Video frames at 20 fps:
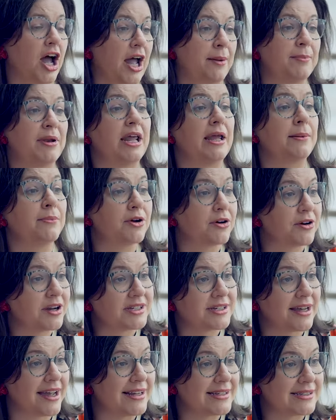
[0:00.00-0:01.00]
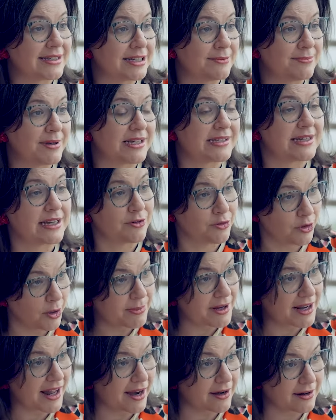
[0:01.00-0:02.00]
I'm an immigrant to Iceland because I grew
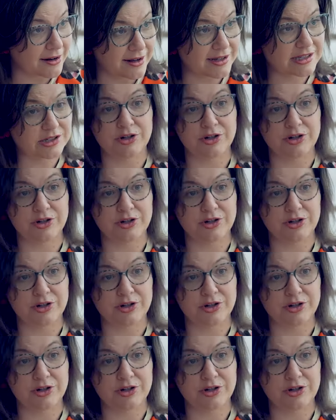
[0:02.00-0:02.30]
up in Canada.